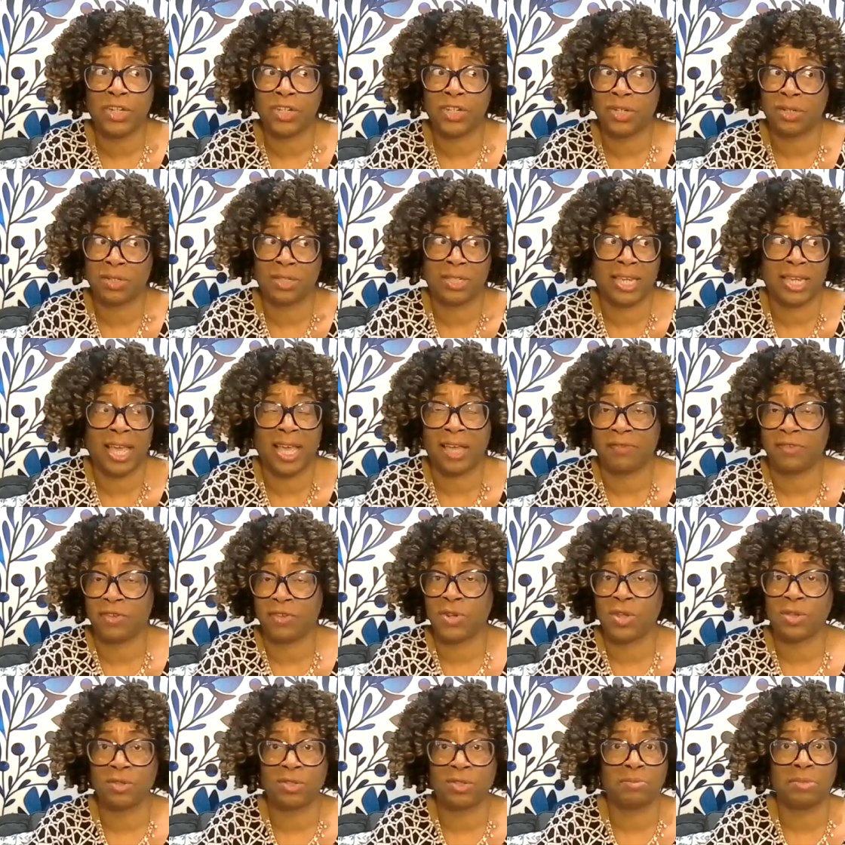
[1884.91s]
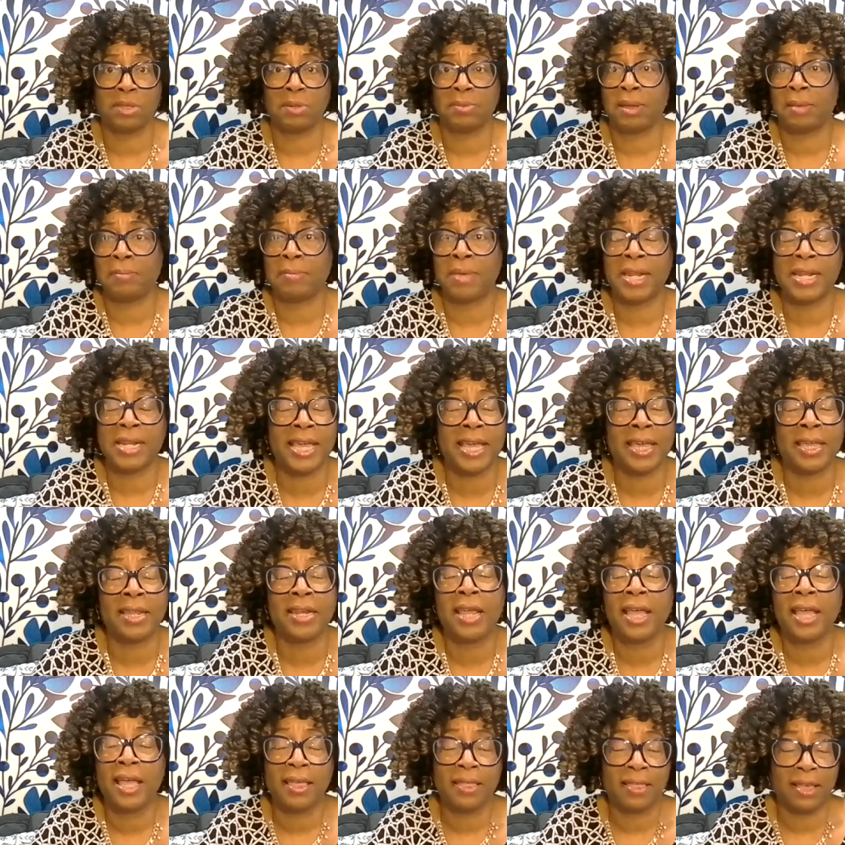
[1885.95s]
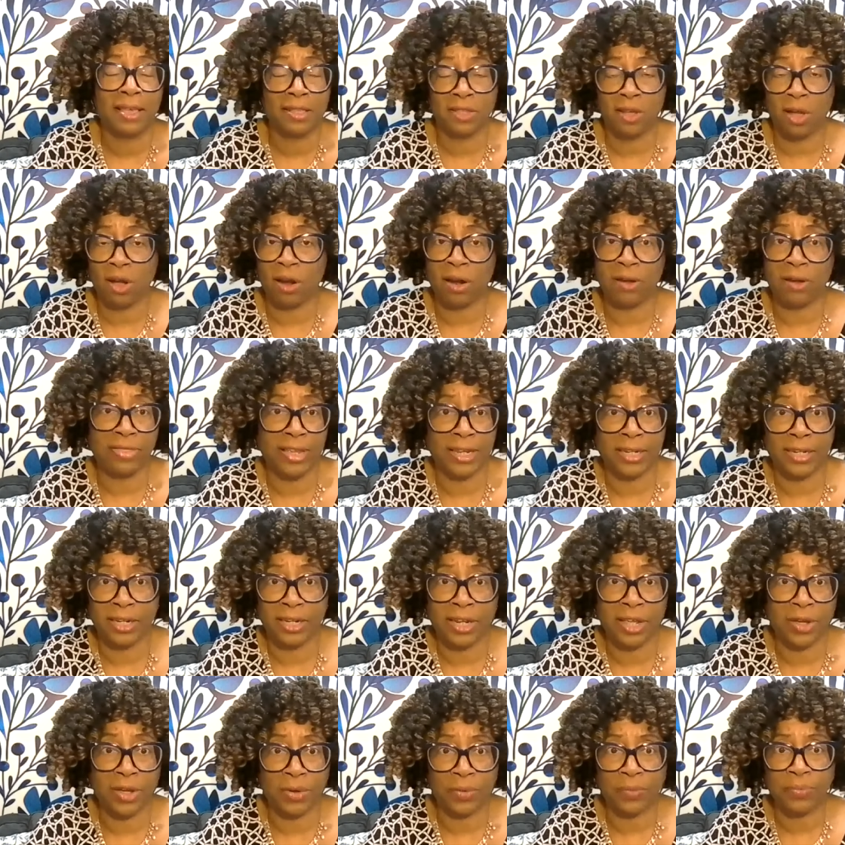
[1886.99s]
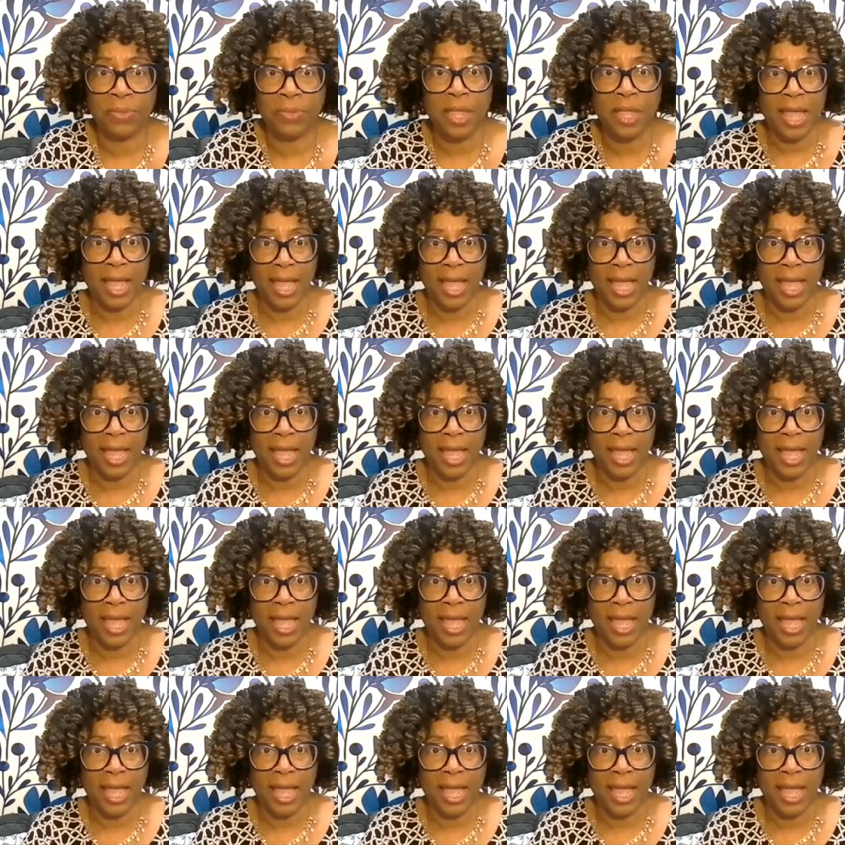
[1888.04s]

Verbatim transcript: she goes, yeah, if you know something about Medicaid, that's a hard thing to know.